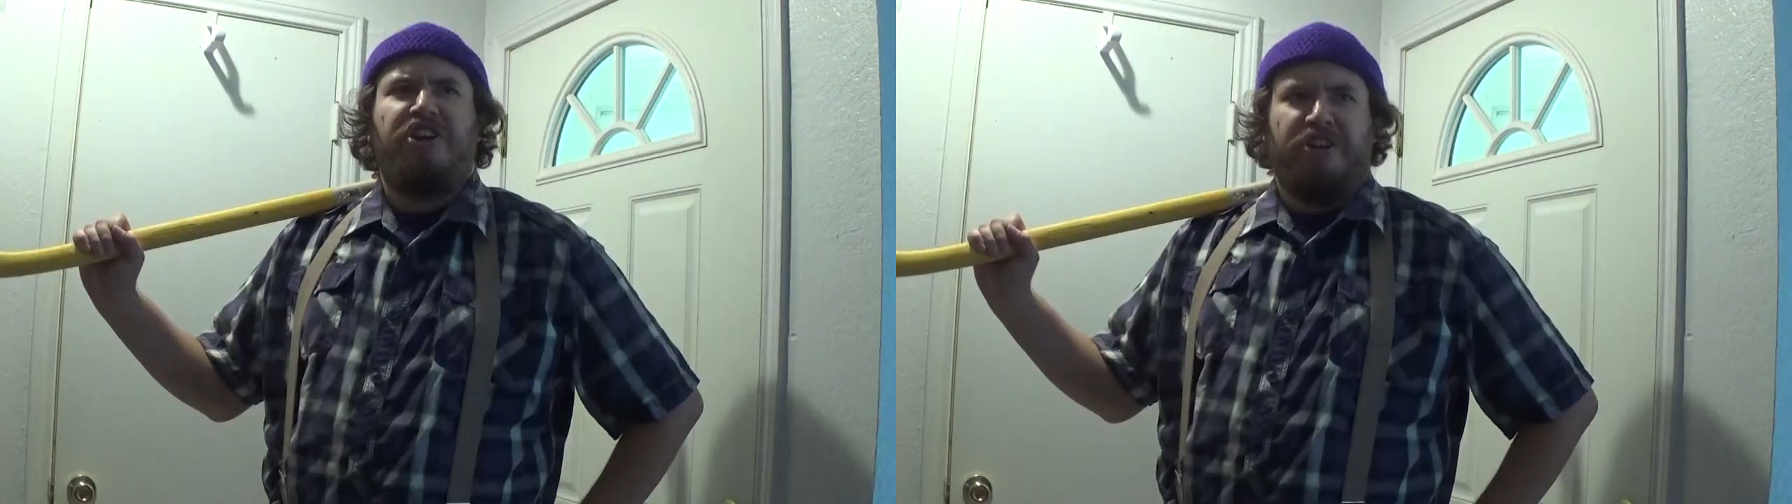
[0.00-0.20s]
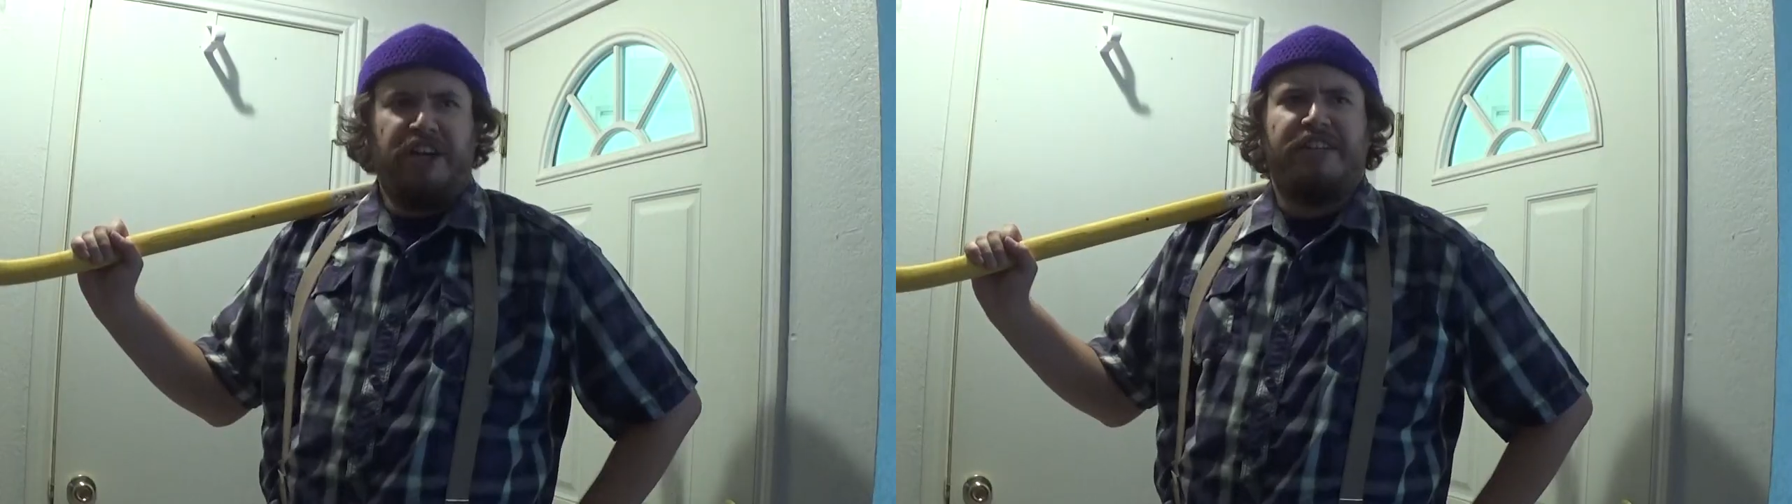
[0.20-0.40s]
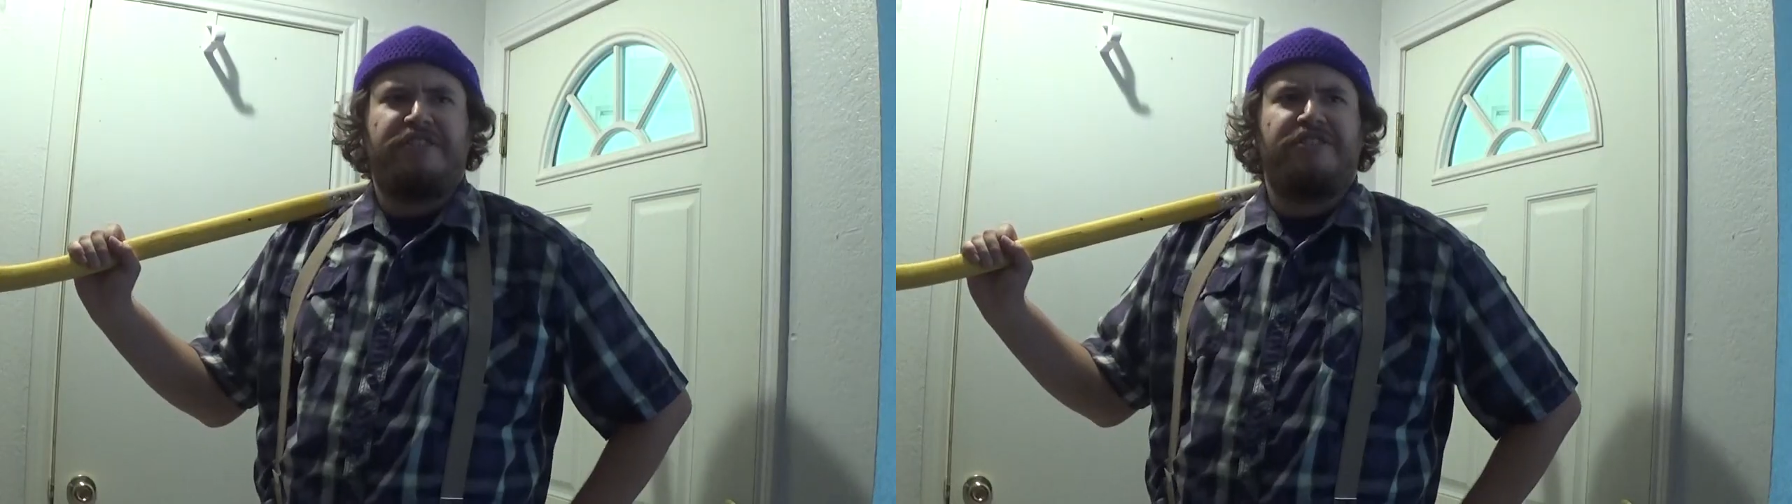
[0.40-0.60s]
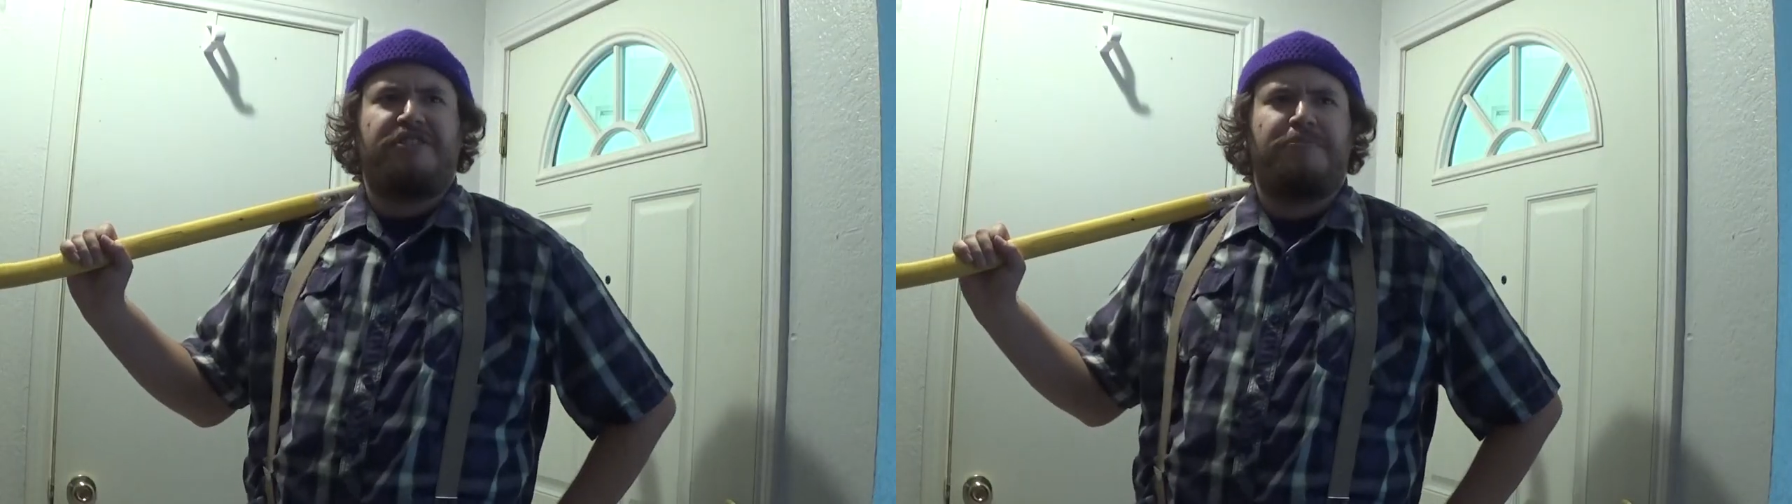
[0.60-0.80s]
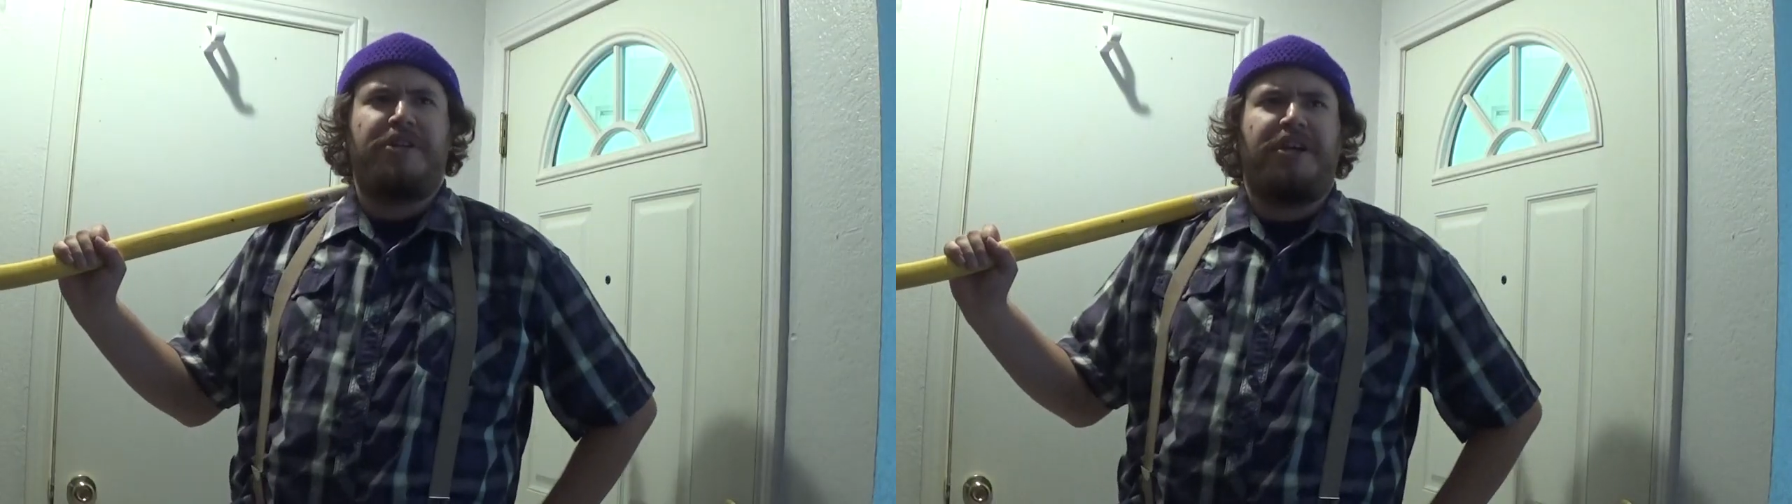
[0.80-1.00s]
Yes,
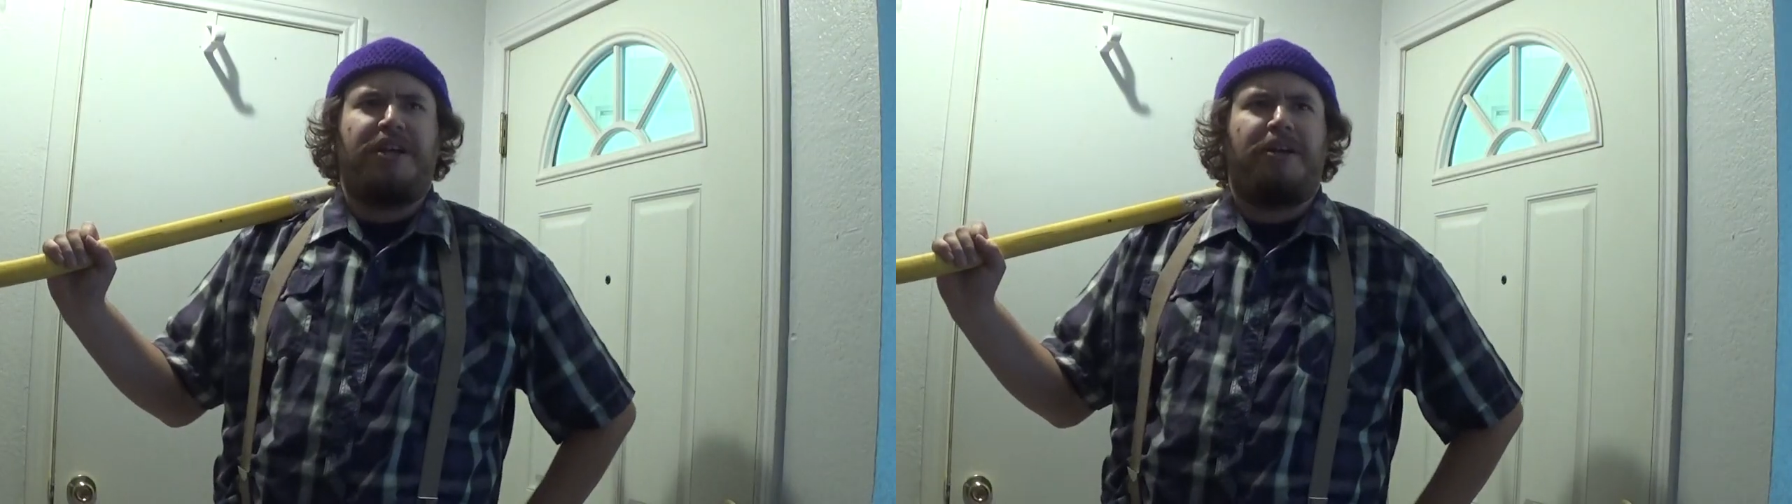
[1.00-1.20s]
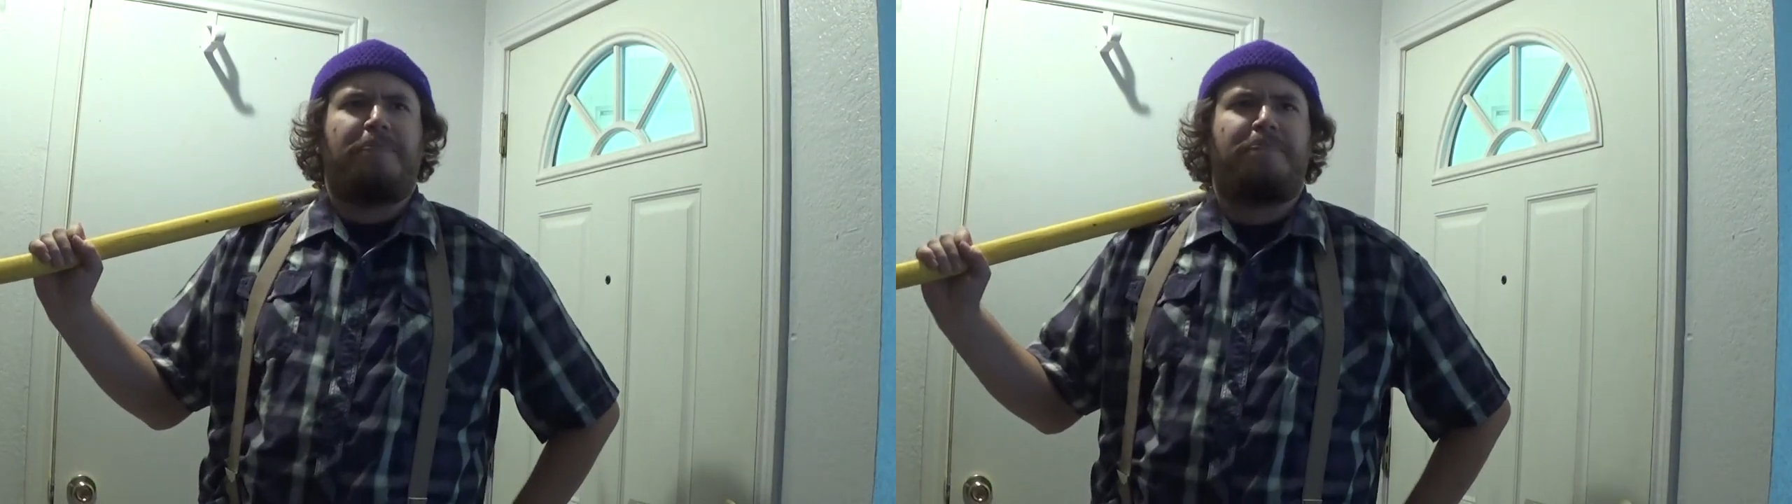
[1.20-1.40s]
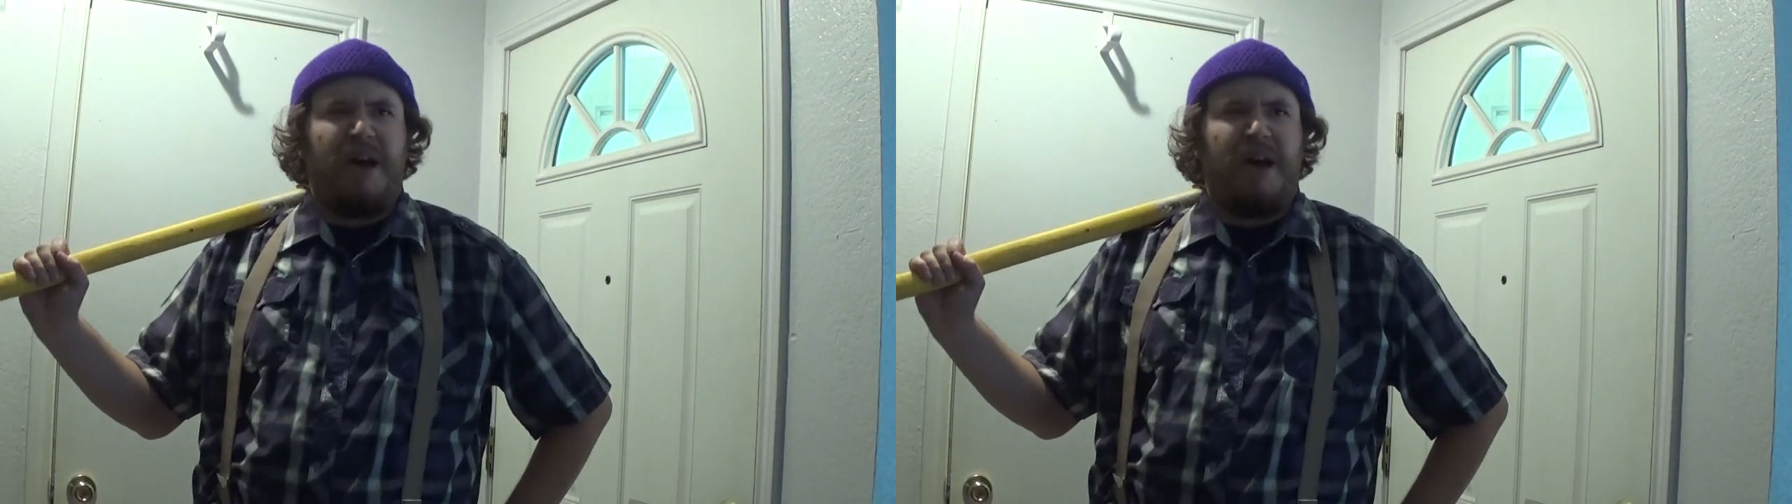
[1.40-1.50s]
it's me,